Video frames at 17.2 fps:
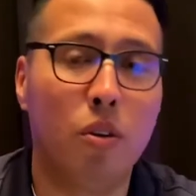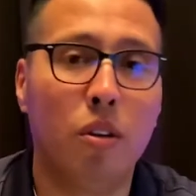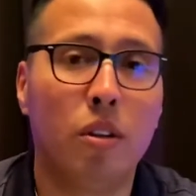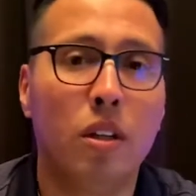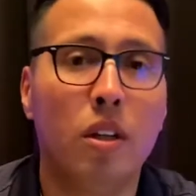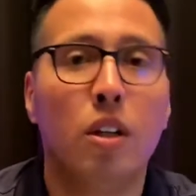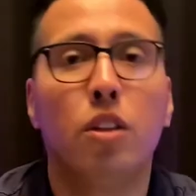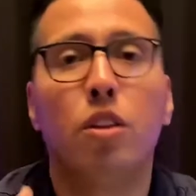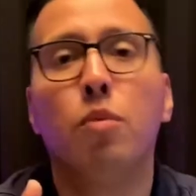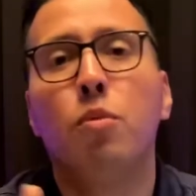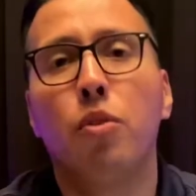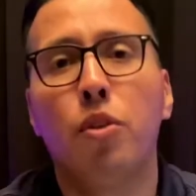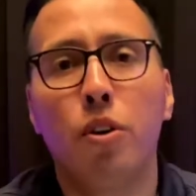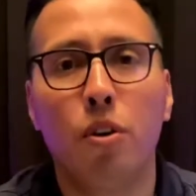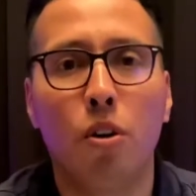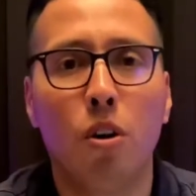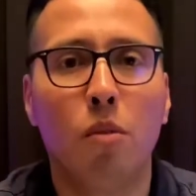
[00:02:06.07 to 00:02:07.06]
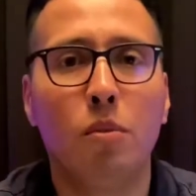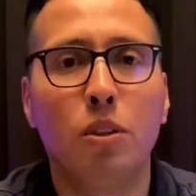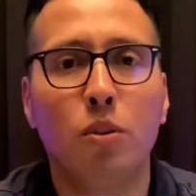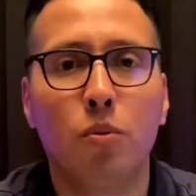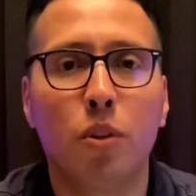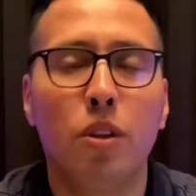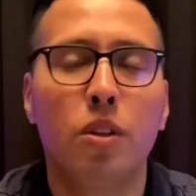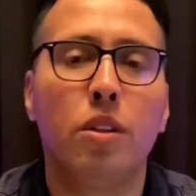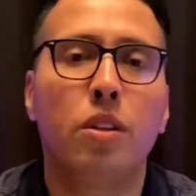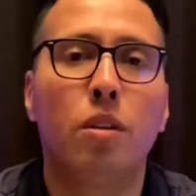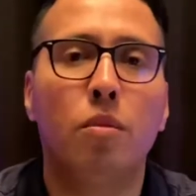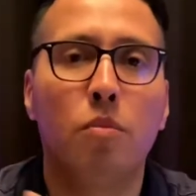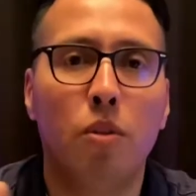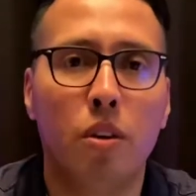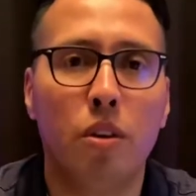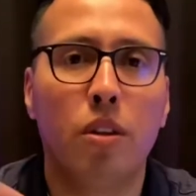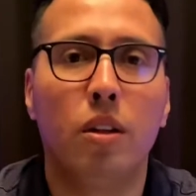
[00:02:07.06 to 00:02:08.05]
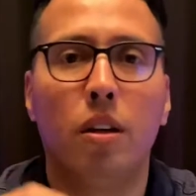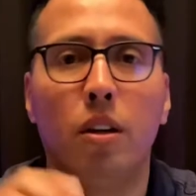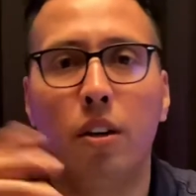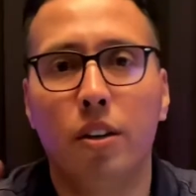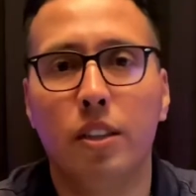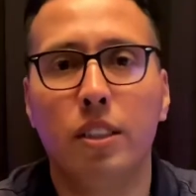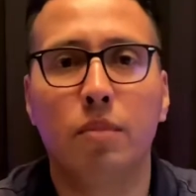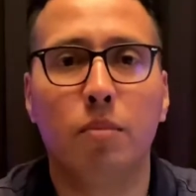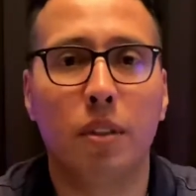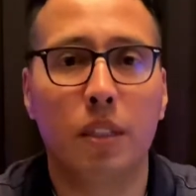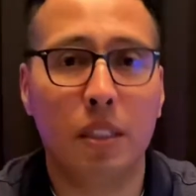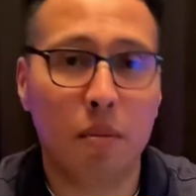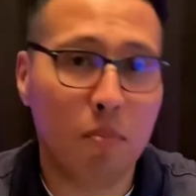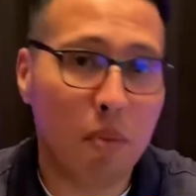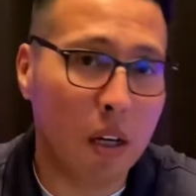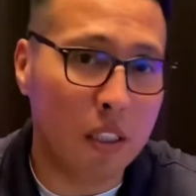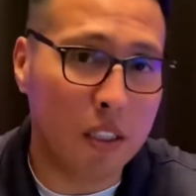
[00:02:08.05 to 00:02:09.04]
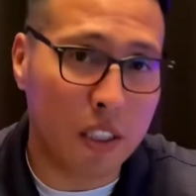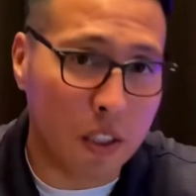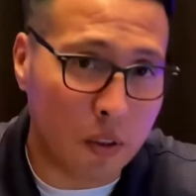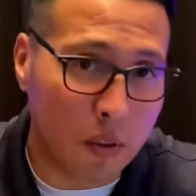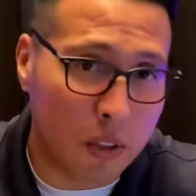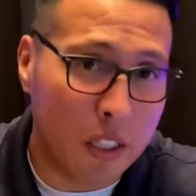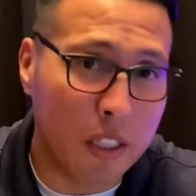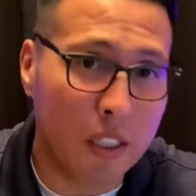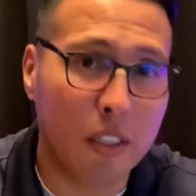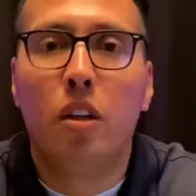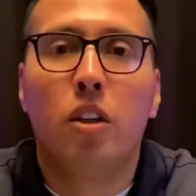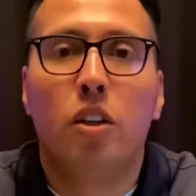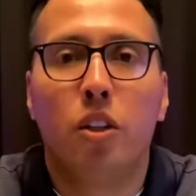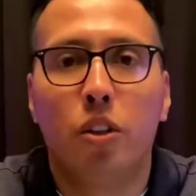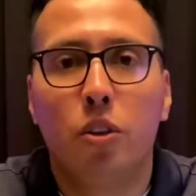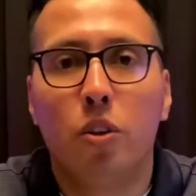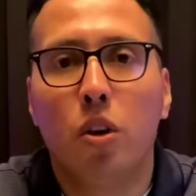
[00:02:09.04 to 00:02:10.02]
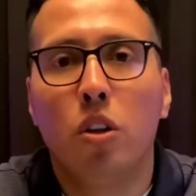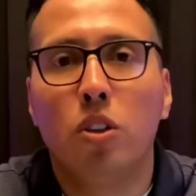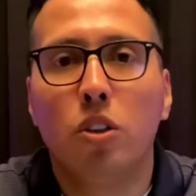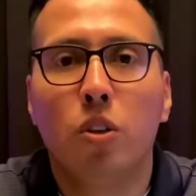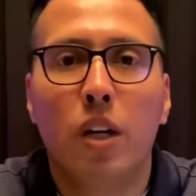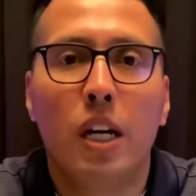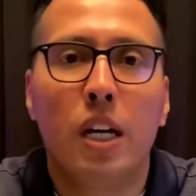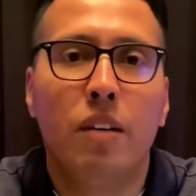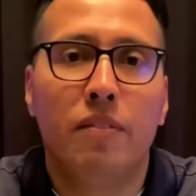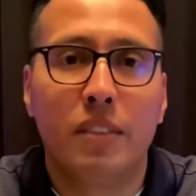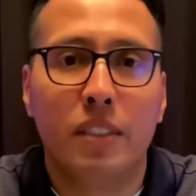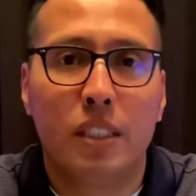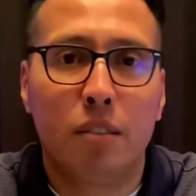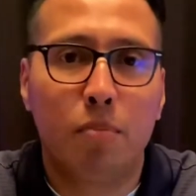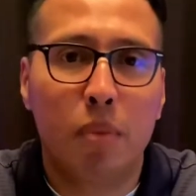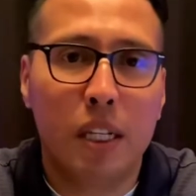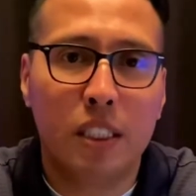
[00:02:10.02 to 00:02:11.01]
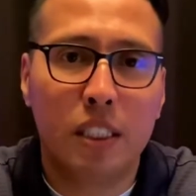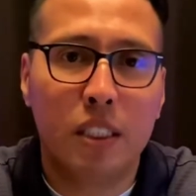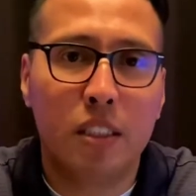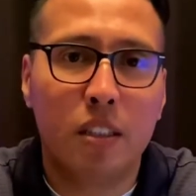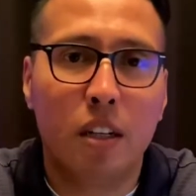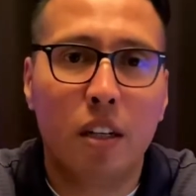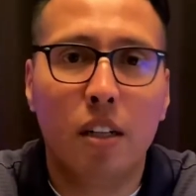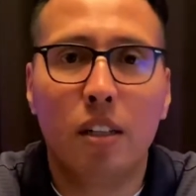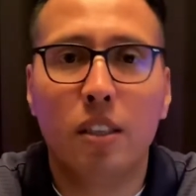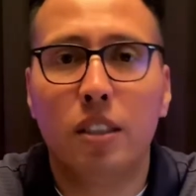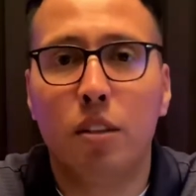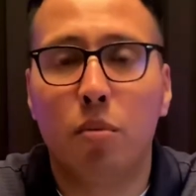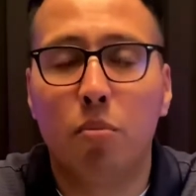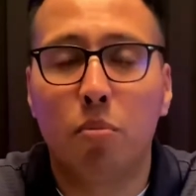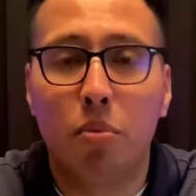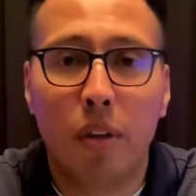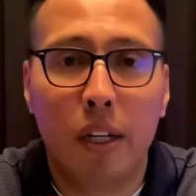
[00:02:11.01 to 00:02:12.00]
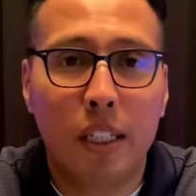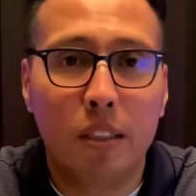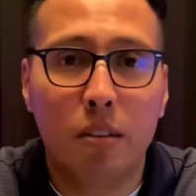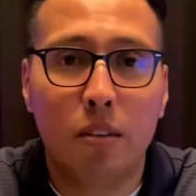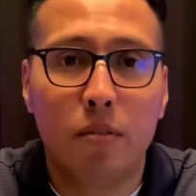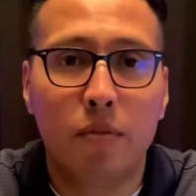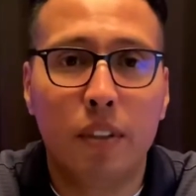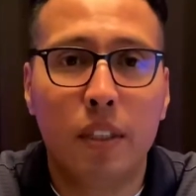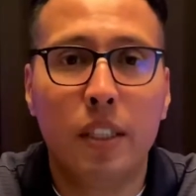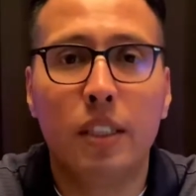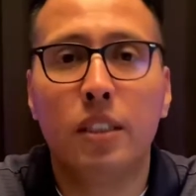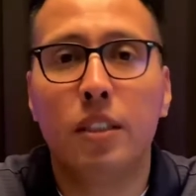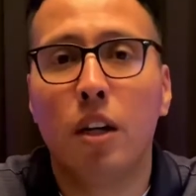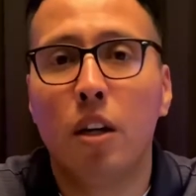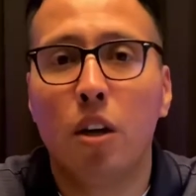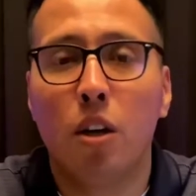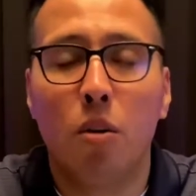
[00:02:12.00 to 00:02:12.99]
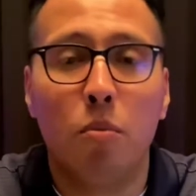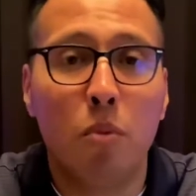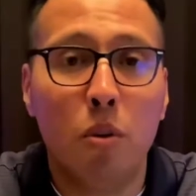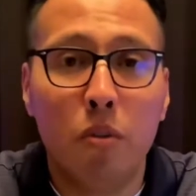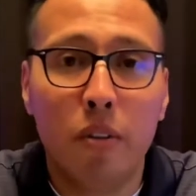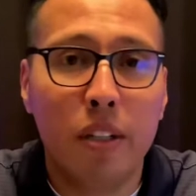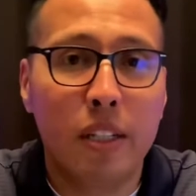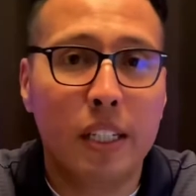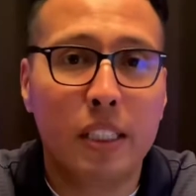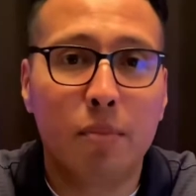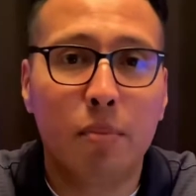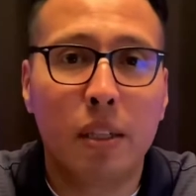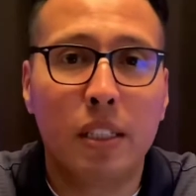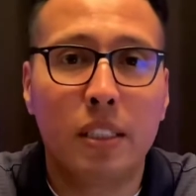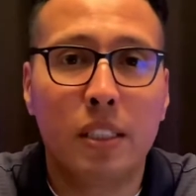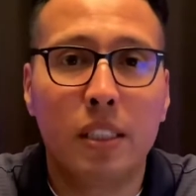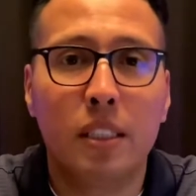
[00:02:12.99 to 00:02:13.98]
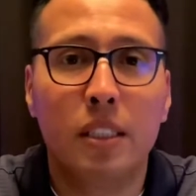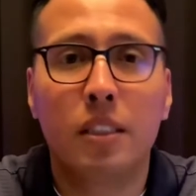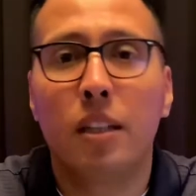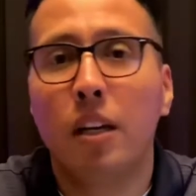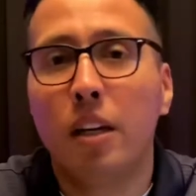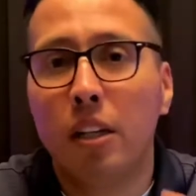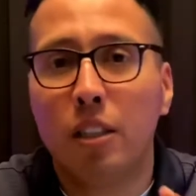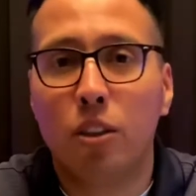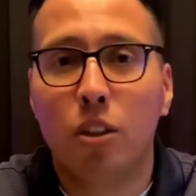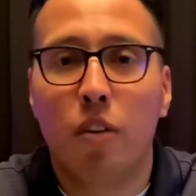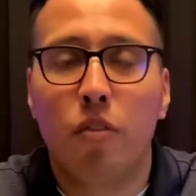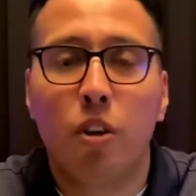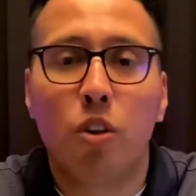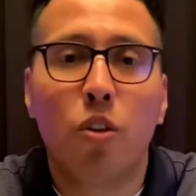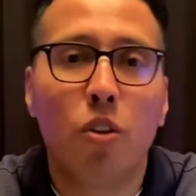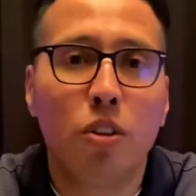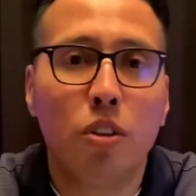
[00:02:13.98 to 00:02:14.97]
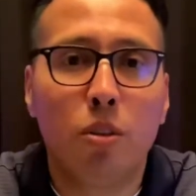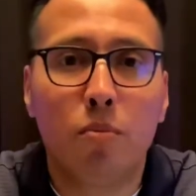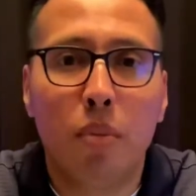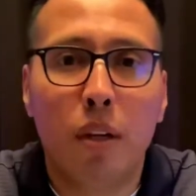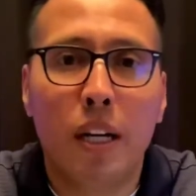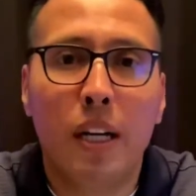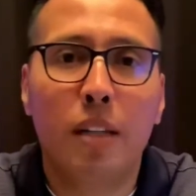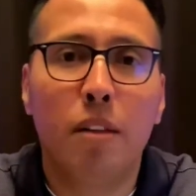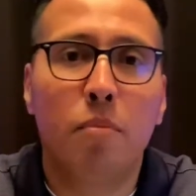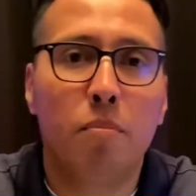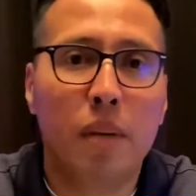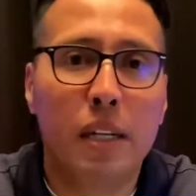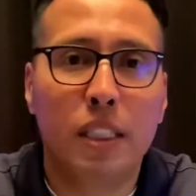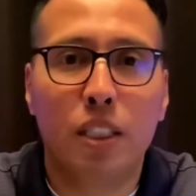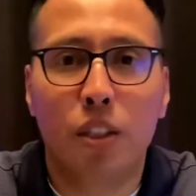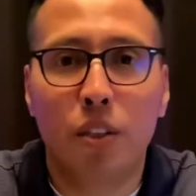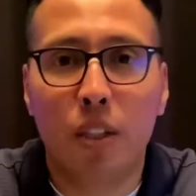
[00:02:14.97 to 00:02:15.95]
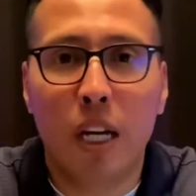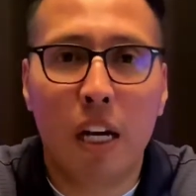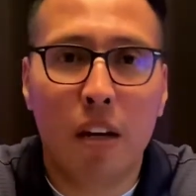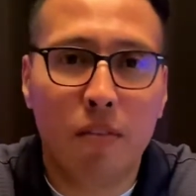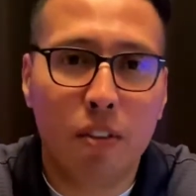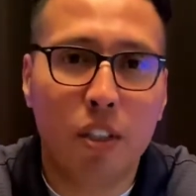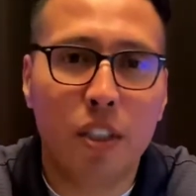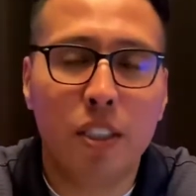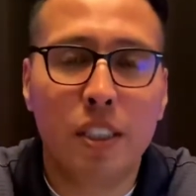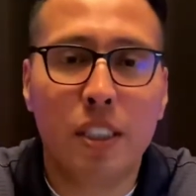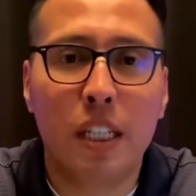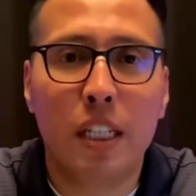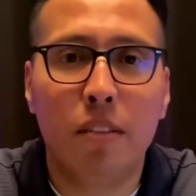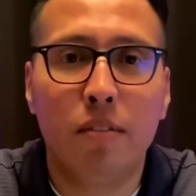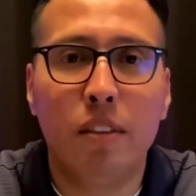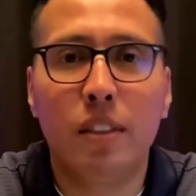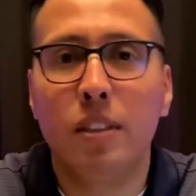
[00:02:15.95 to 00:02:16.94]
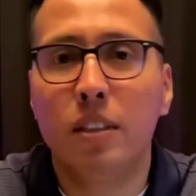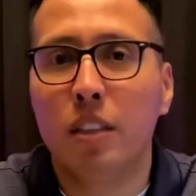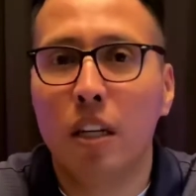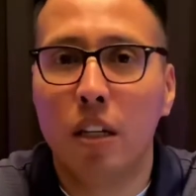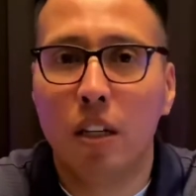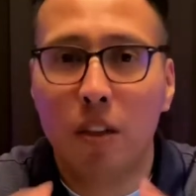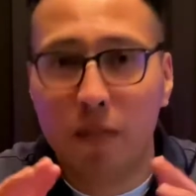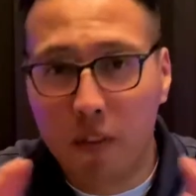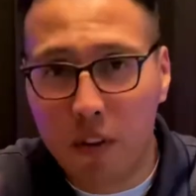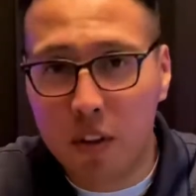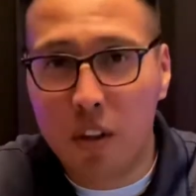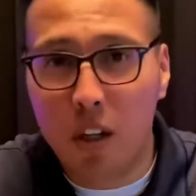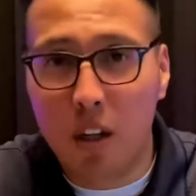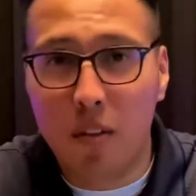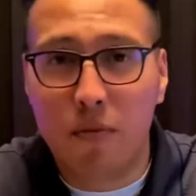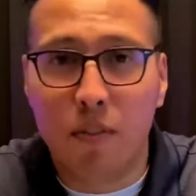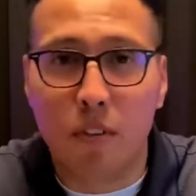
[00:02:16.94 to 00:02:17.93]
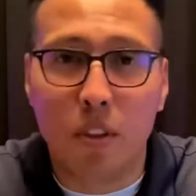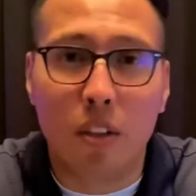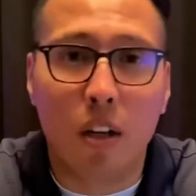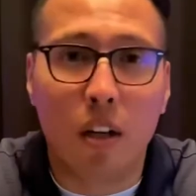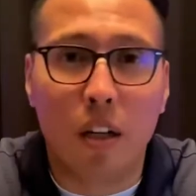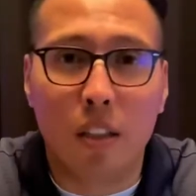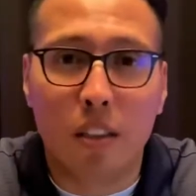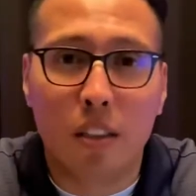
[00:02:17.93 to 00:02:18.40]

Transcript: The more your home is worth, the more earnest money deposit you'll need. You also have inspection costs, appraisal fees, moving expenses. So if you're going to buy, make sure you have good savings for the upfront cost.